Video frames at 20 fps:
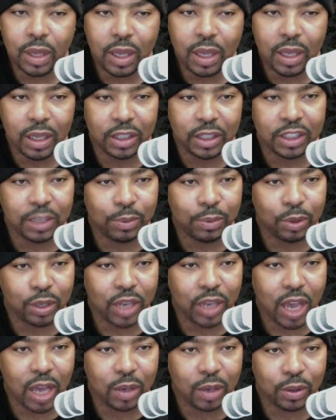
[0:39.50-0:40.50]
I jumped
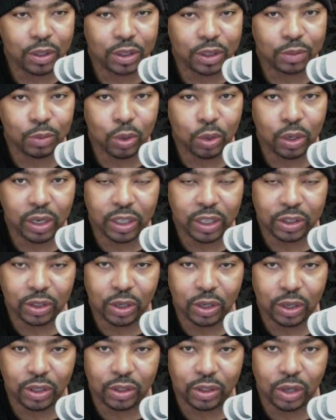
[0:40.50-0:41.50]
on Yahoo this morning. I
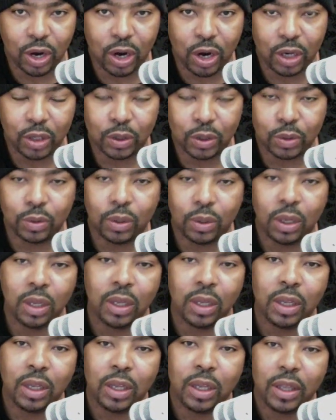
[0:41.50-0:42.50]
saw this article
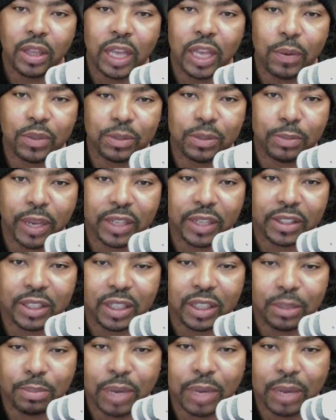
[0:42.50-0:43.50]
that was
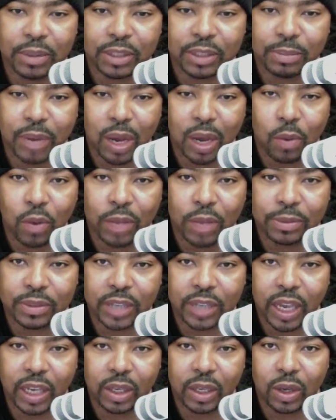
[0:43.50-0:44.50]
basically published by a
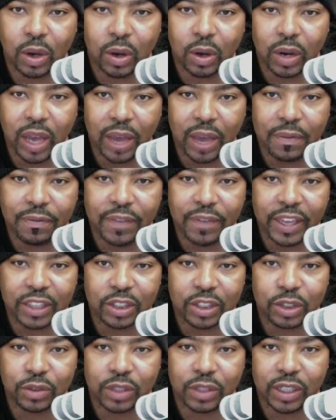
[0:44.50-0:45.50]
website called
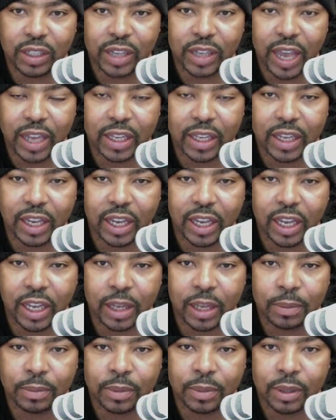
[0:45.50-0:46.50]

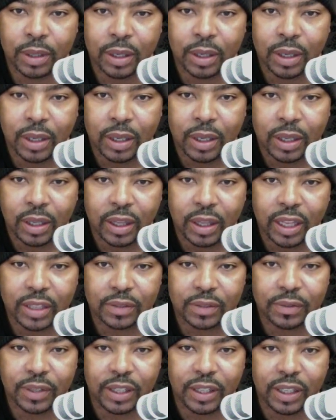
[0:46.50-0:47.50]
VetStreet.com.
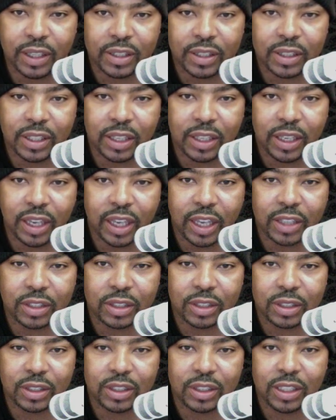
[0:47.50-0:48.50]
That's
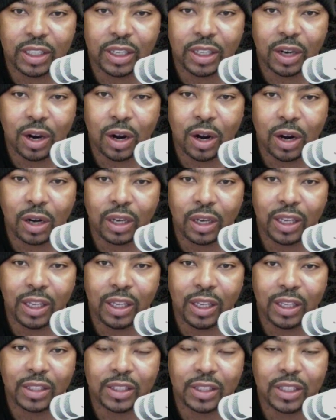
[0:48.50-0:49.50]

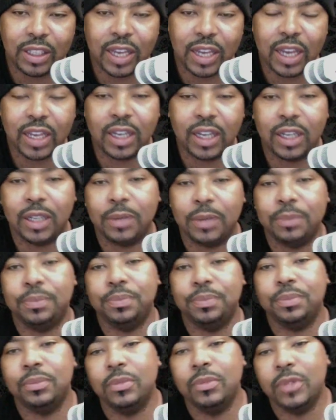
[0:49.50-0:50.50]
VETSTREET.com.
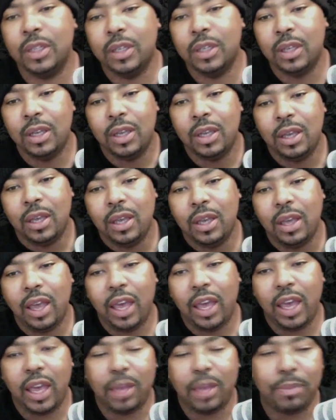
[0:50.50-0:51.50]

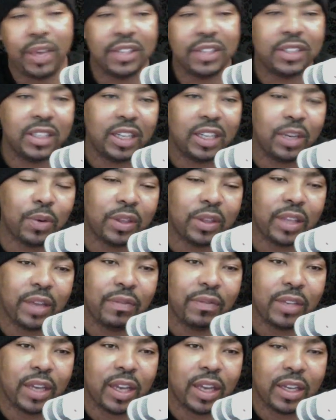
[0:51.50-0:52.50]
And basically what
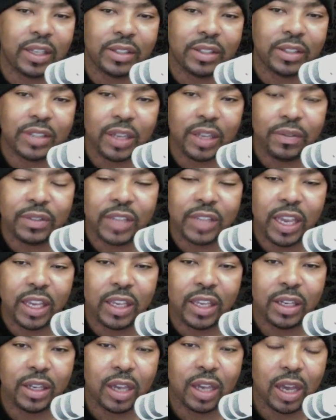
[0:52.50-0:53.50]
they've done is they've
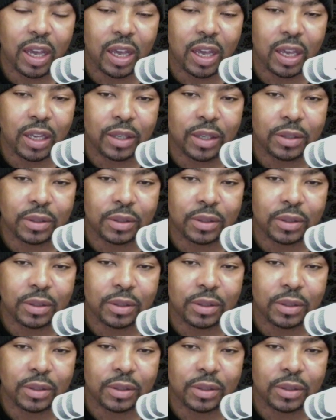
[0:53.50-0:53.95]
taken I